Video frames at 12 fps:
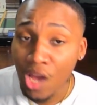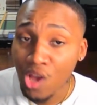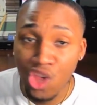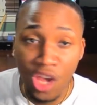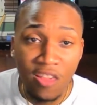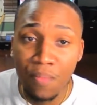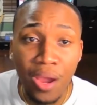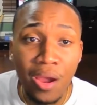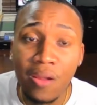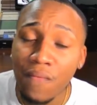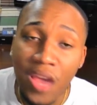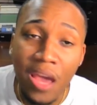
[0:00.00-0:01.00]
Just
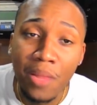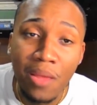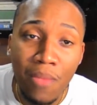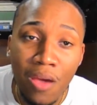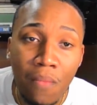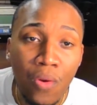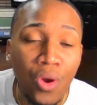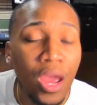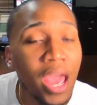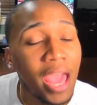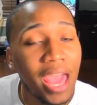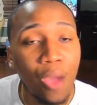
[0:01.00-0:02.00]
buried a family member.
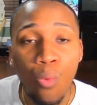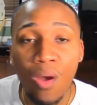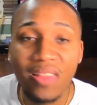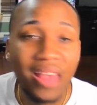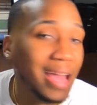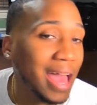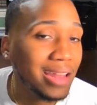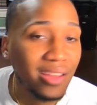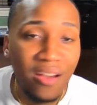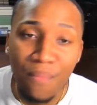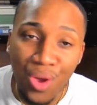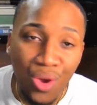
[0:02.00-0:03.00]
And once I got
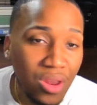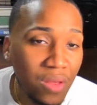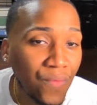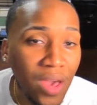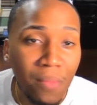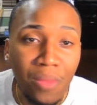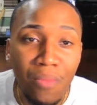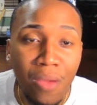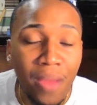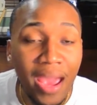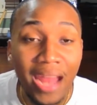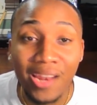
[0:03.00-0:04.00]
done burying a family
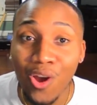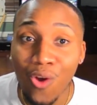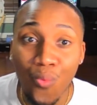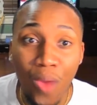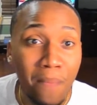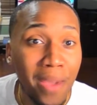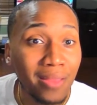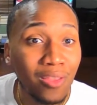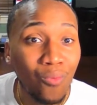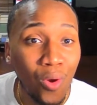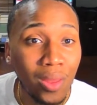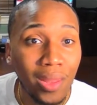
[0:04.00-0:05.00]
member, I had to go right back to
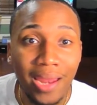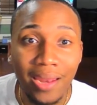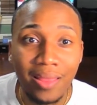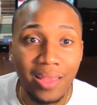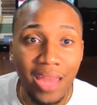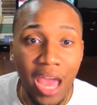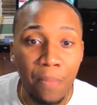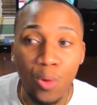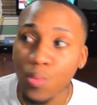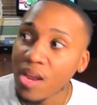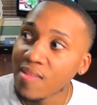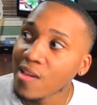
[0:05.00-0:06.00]
work like nothing happened.
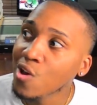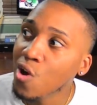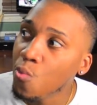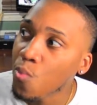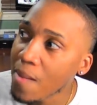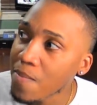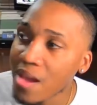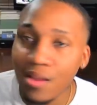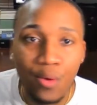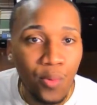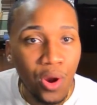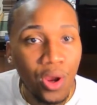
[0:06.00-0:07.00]
when I say go right back
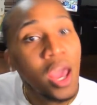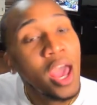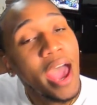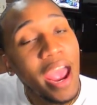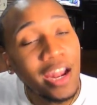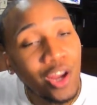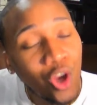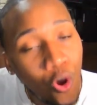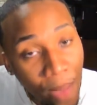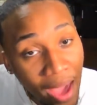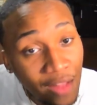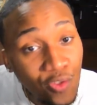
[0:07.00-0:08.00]
to work, I had to go
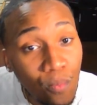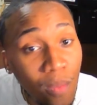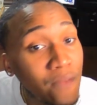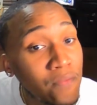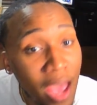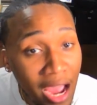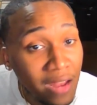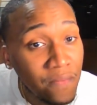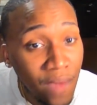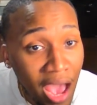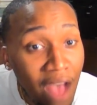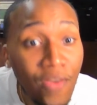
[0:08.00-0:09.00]
back to my nine to
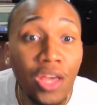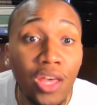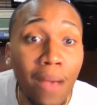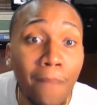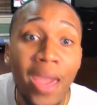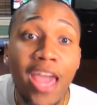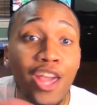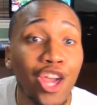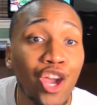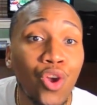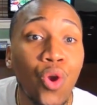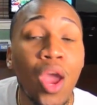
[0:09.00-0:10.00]
five and come back
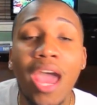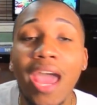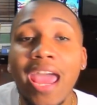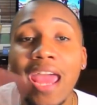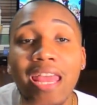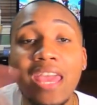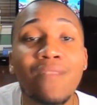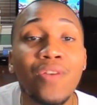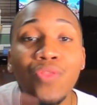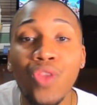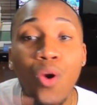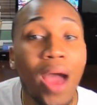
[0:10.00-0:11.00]
here. And
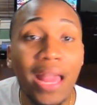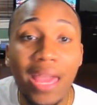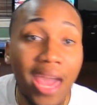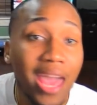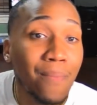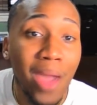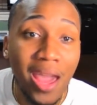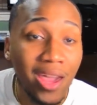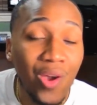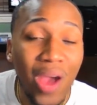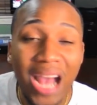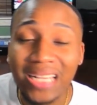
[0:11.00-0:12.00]
even though I came back
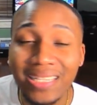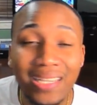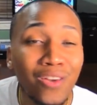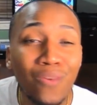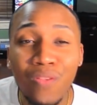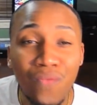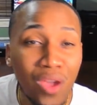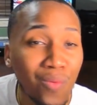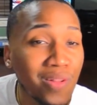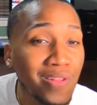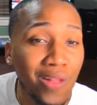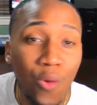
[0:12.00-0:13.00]
here, I still was
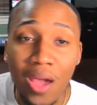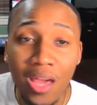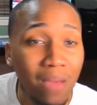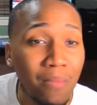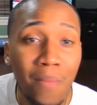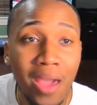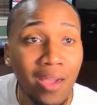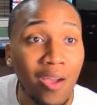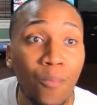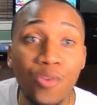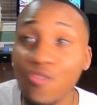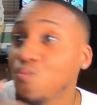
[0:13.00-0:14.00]
very slow at coming back here,
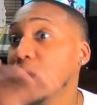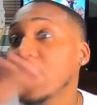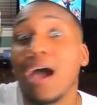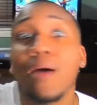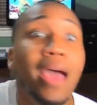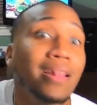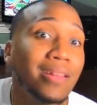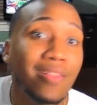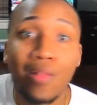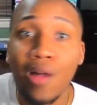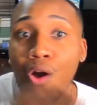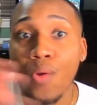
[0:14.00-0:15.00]
which is why y'all got this
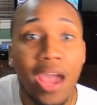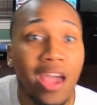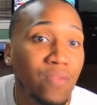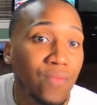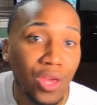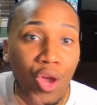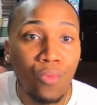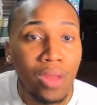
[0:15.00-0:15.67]
long ass video.